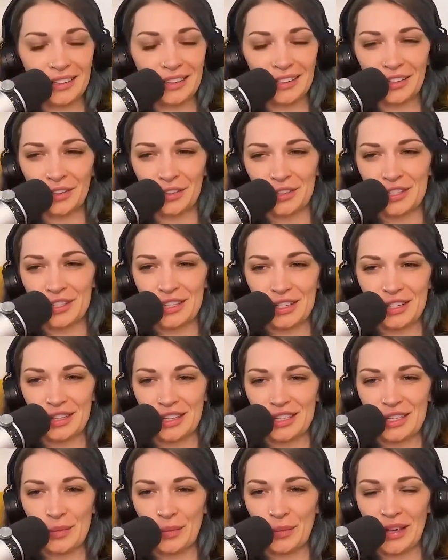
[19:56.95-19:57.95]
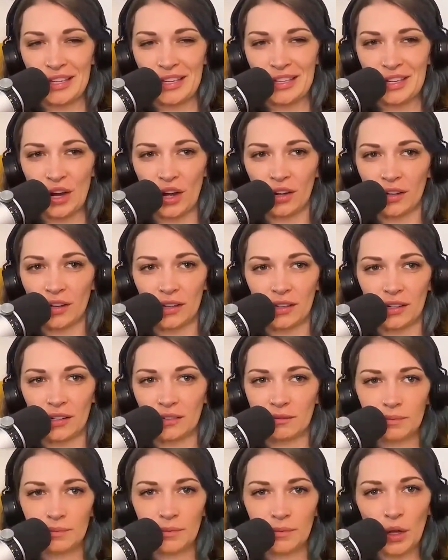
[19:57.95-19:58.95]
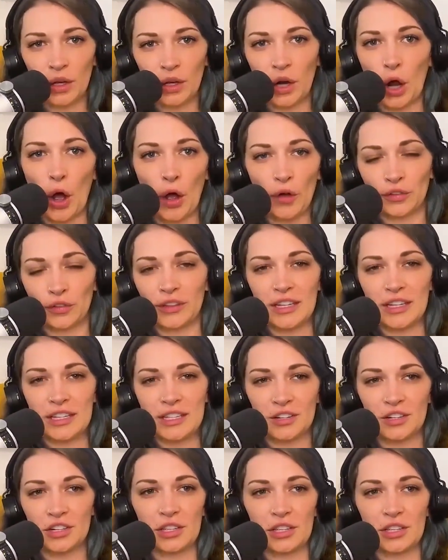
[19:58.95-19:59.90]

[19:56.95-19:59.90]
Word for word: Uh, your the CPA is not gonna not gonna offer this. They're